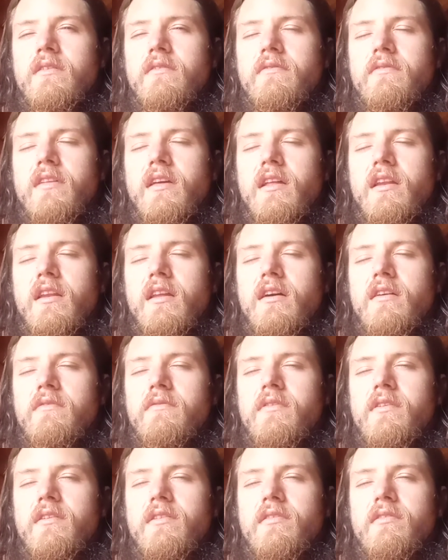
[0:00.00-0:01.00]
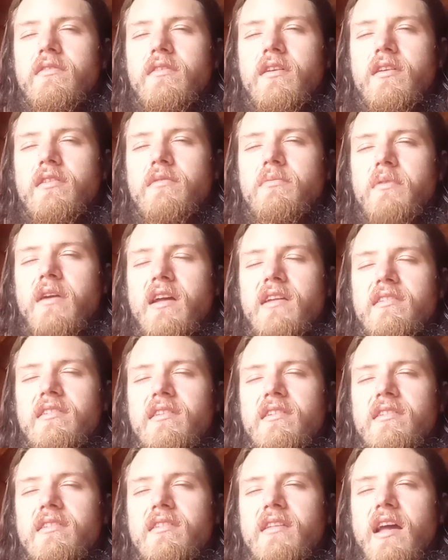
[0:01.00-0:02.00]
That love wants to express
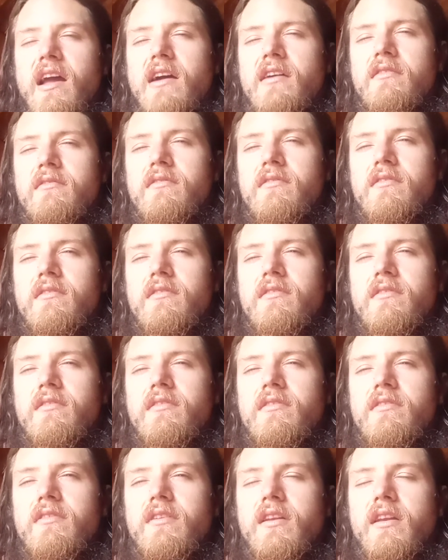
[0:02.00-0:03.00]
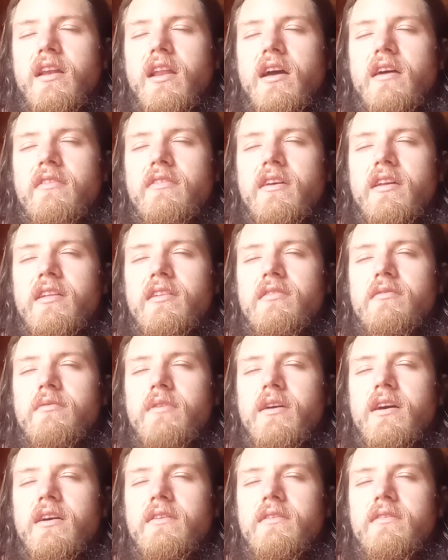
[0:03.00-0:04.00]
as sounds, you can allow that as
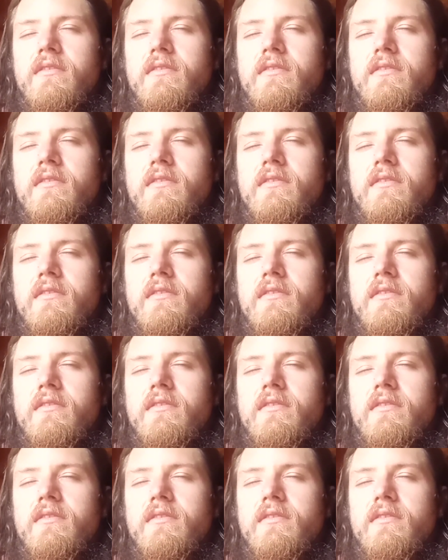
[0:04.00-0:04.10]
well.